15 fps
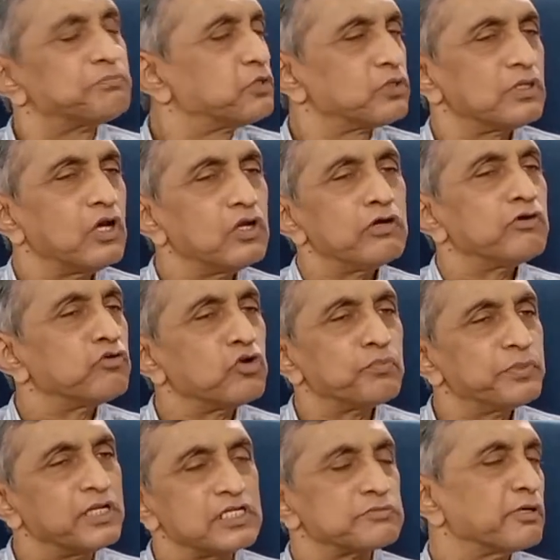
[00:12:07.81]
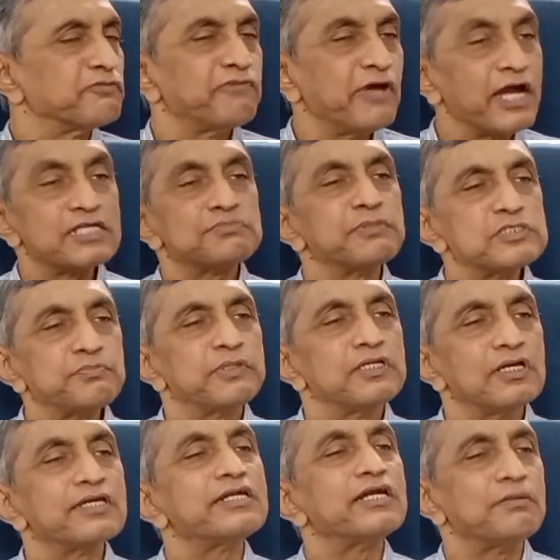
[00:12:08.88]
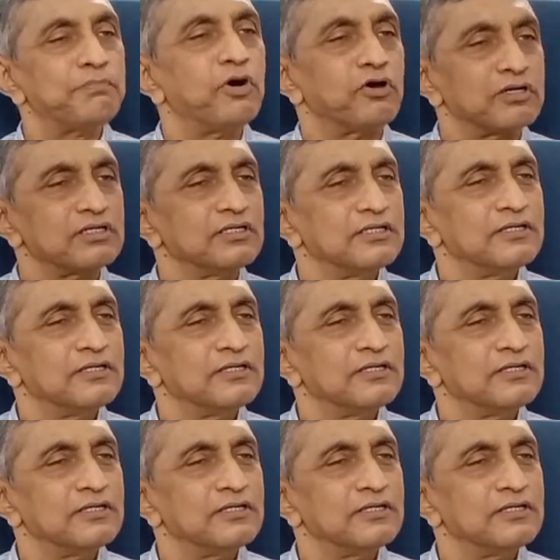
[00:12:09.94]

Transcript: You can all have your opinions, but facts must be agreed upon.